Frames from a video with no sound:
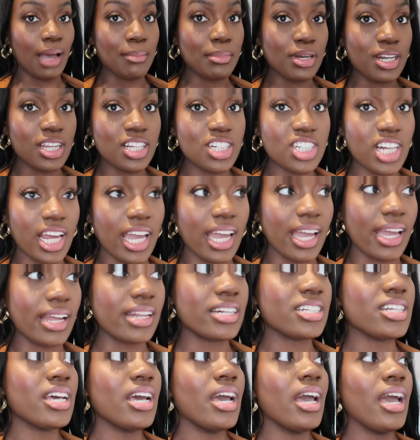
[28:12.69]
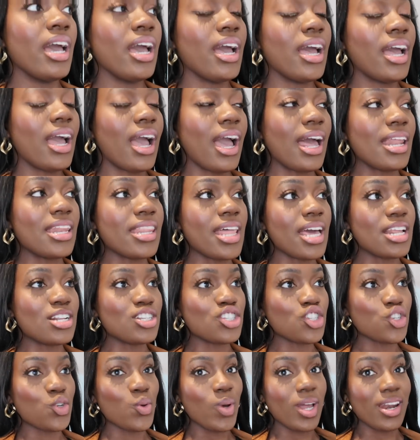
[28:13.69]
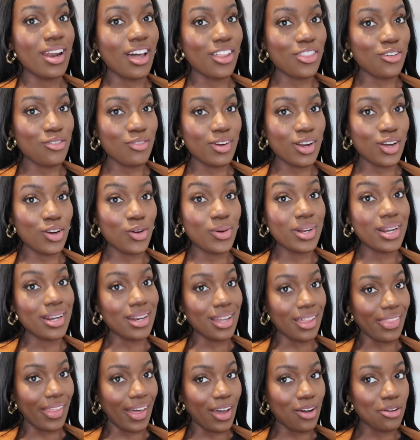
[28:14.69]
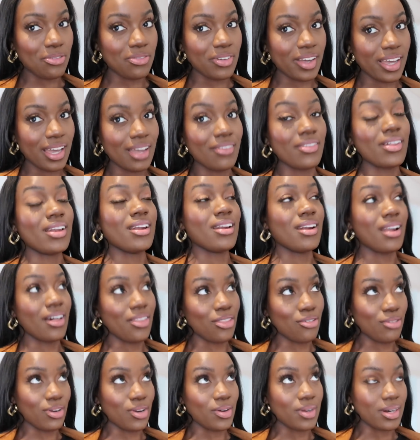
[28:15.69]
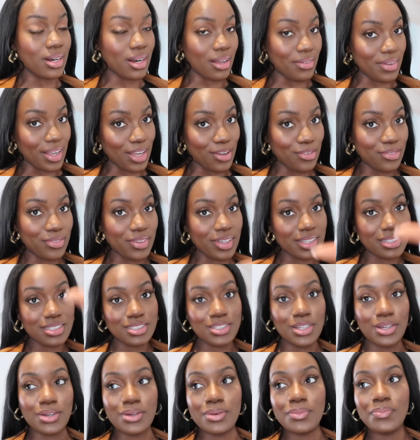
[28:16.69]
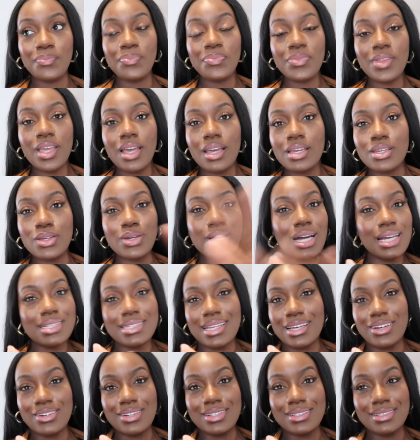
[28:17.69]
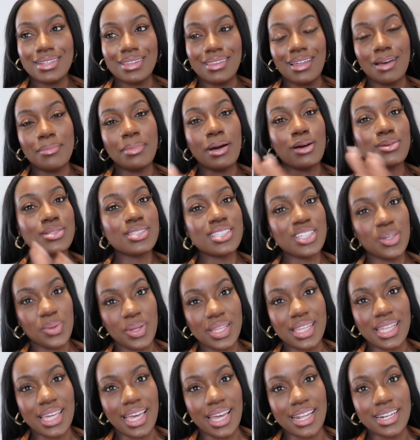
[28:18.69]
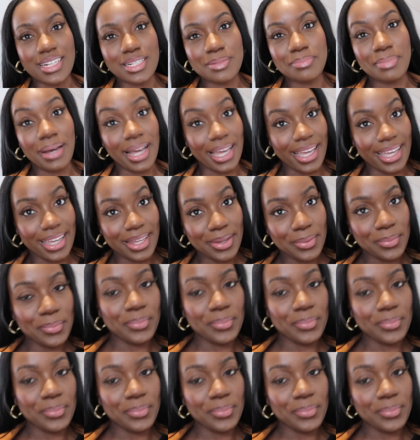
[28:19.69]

I'm gonna change, and then do another reel and another outfit, and then another reel and another outfit. So you guys ain't gonna see that, but I'll see you at the end. Bye.